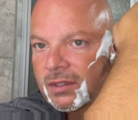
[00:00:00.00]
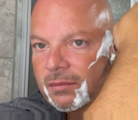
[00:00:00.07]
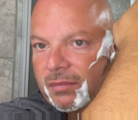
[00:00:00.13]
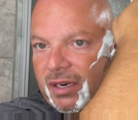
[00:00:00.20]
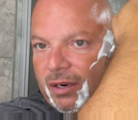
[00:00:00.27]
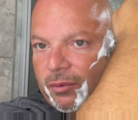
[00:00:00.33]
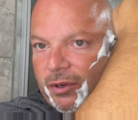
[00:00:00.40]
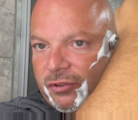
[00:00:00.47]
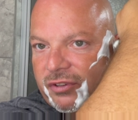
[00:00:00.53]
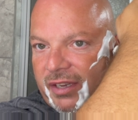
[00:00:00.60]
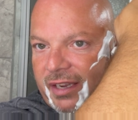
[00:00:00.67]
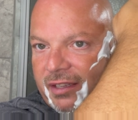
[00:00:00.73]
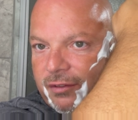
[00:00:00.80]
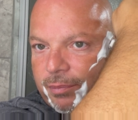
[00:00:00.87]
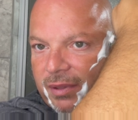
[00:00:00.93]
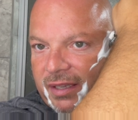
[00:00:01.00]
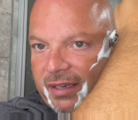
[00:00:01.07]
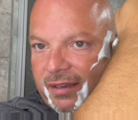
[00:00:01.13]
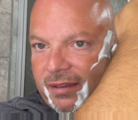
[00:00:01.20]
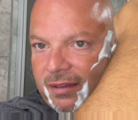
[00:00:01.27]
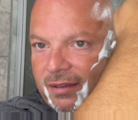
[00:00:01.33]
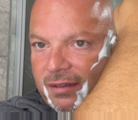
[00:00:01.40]
but I will say it's
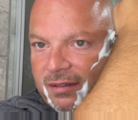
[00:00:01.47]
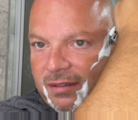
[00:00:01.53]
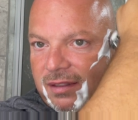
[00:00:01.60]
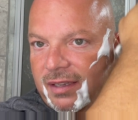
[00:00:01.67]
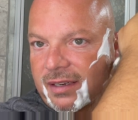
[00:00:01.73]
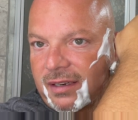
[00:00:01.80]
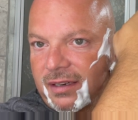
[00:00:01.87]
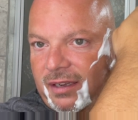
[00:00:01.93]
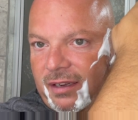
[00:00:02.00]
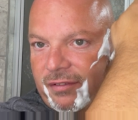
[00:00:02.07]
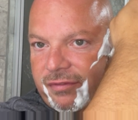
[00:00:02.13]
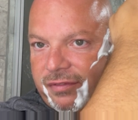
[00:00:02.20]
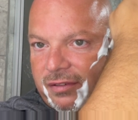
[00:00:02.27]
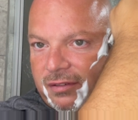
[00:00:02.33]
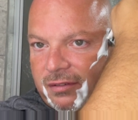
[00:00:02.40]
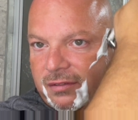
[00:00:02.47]
plenty slick enough